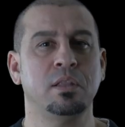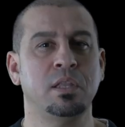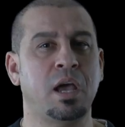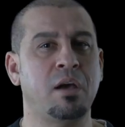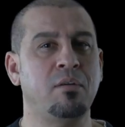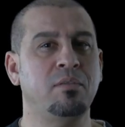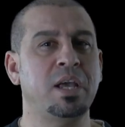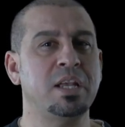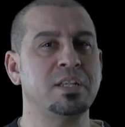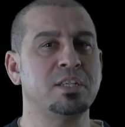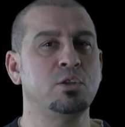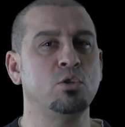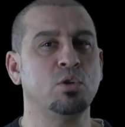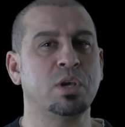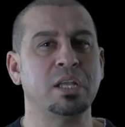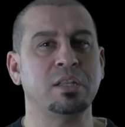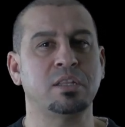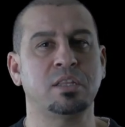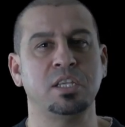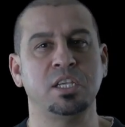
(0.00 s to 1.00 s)
Now let's look
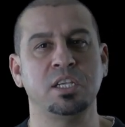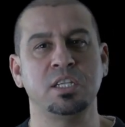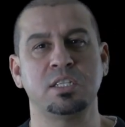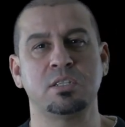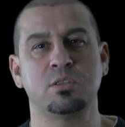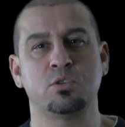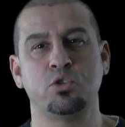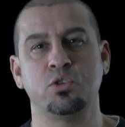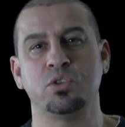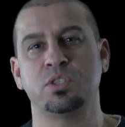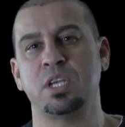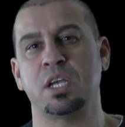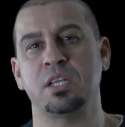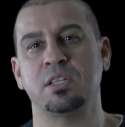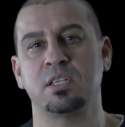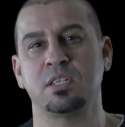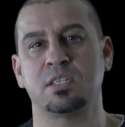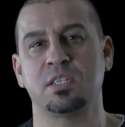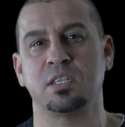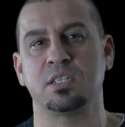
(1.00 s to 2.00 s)
at these two
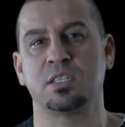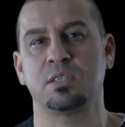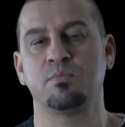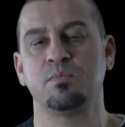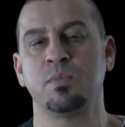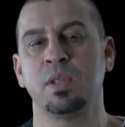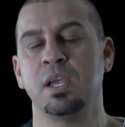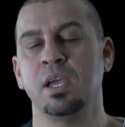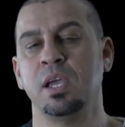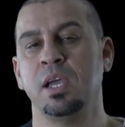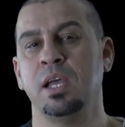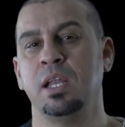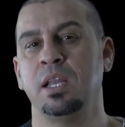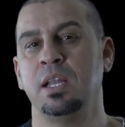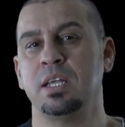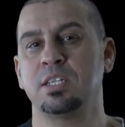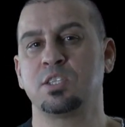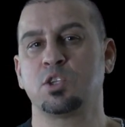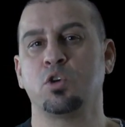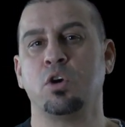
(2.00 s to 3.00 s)
sentences.
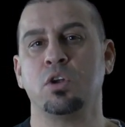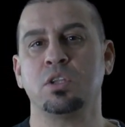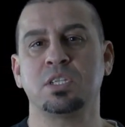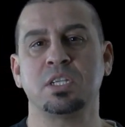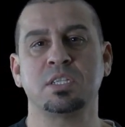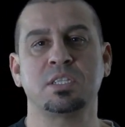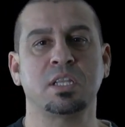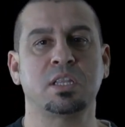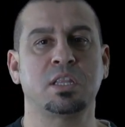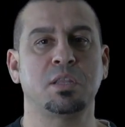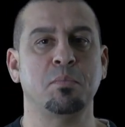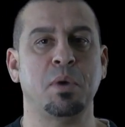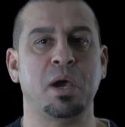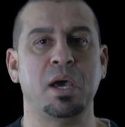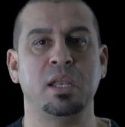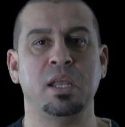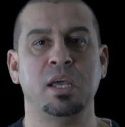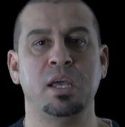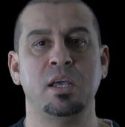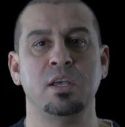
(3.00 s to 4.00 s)
La scorsa
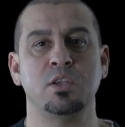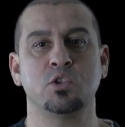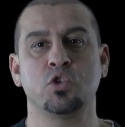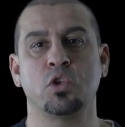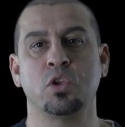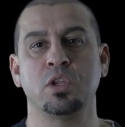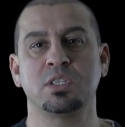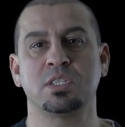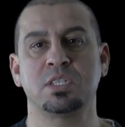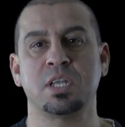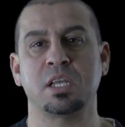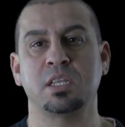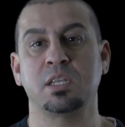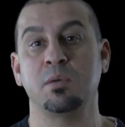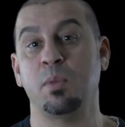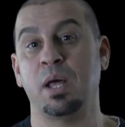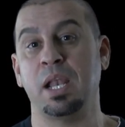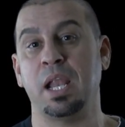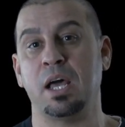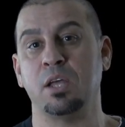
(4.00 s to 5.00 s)
settimana sono stato
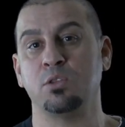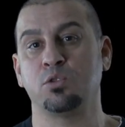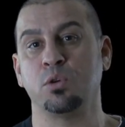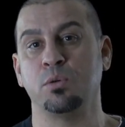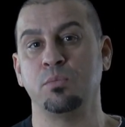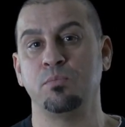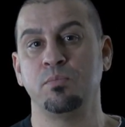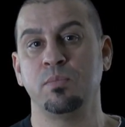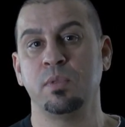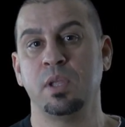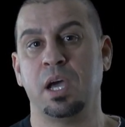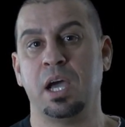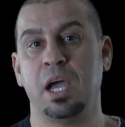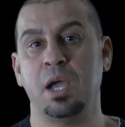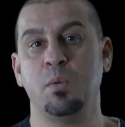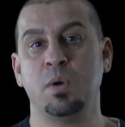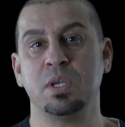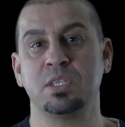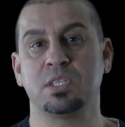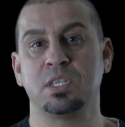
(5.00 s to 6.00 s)
malato.
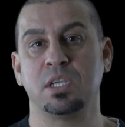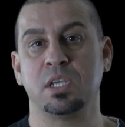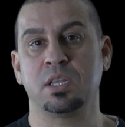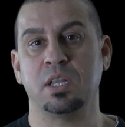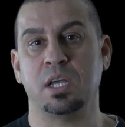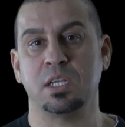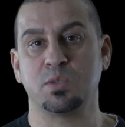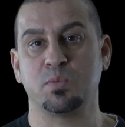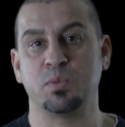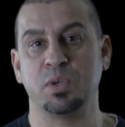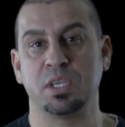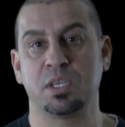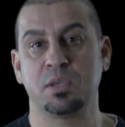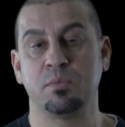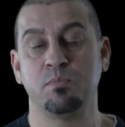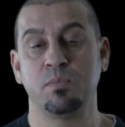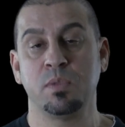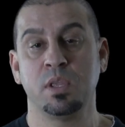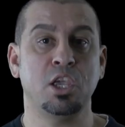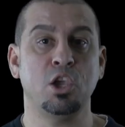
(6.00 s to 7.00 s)
I was sick last
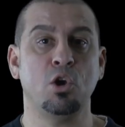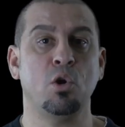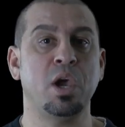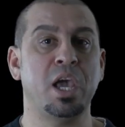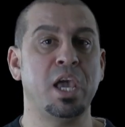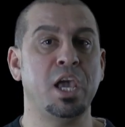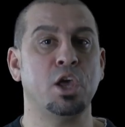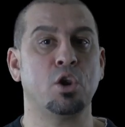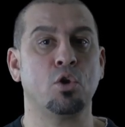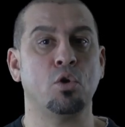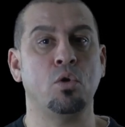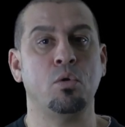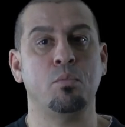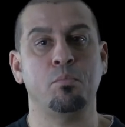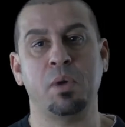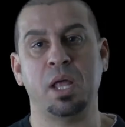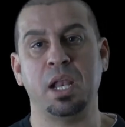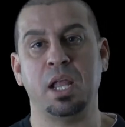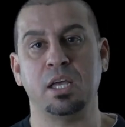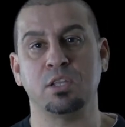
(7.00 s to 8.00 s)
week. Io ero
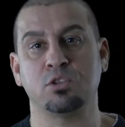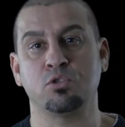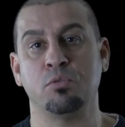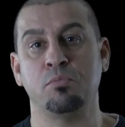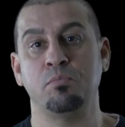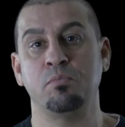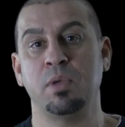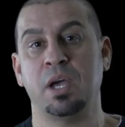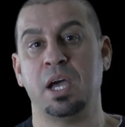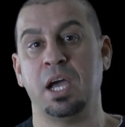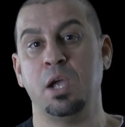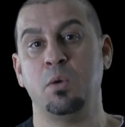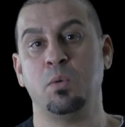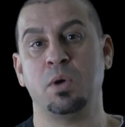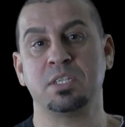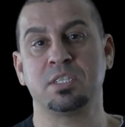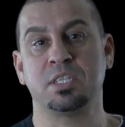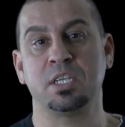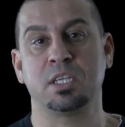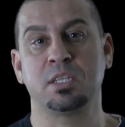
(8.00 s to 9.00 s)
malato. I
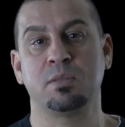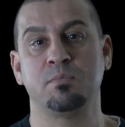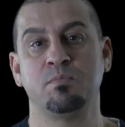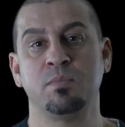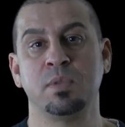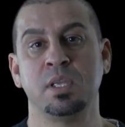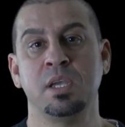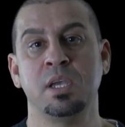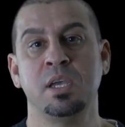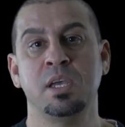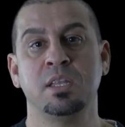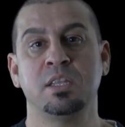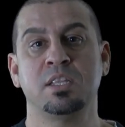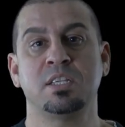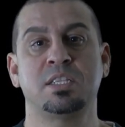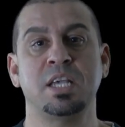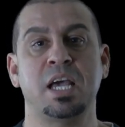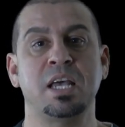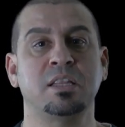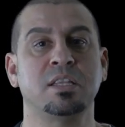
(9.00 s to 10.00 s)
was sick. The
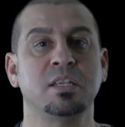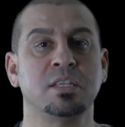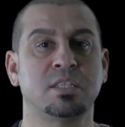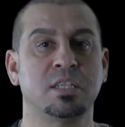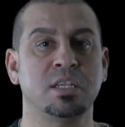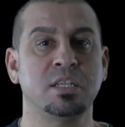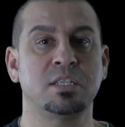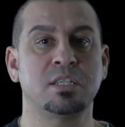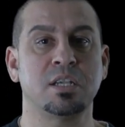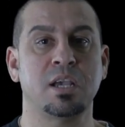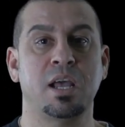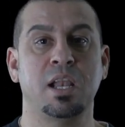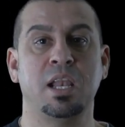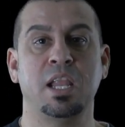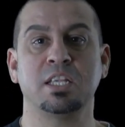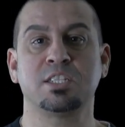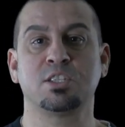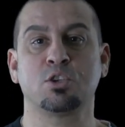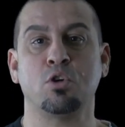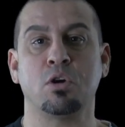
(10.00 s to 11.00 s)
sentences
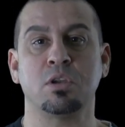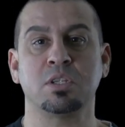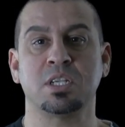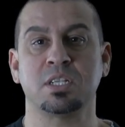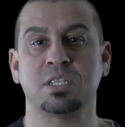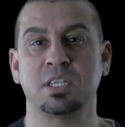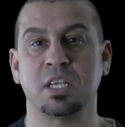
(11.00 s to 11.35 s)
la scorsa